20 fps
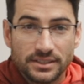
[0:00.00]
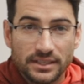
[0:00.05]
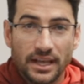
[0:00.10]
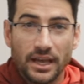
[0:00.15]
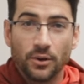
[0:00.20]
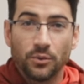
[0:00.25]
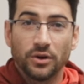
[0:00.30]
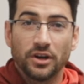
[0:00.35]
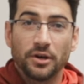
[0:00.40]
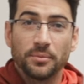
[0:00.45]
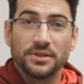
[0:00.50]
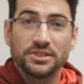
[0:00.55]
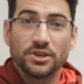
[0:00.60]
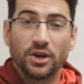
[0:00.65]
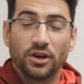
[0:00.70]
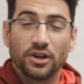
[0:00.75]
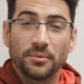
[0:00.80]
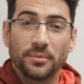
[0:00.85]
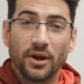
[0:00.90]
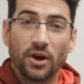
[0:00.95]
Today we're going to be
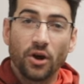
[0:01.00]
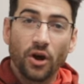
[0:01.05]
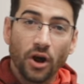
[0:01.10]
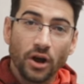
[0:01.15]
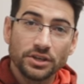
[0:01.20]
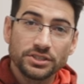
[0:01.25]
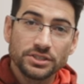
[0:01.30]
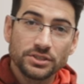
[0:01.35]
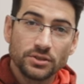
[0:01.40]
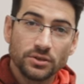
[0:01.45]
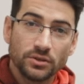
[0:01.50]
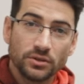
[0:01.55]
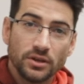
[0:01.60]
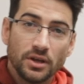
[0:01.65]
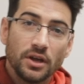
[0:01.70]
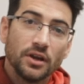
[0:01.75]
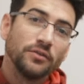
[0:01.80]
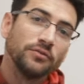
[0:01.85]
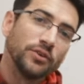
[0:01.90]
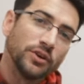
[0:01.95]
talking about
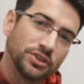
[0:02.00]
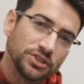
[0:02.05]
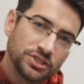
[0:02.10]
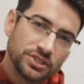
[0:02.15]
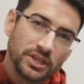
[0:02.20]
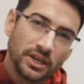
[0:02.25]
Arsenal versus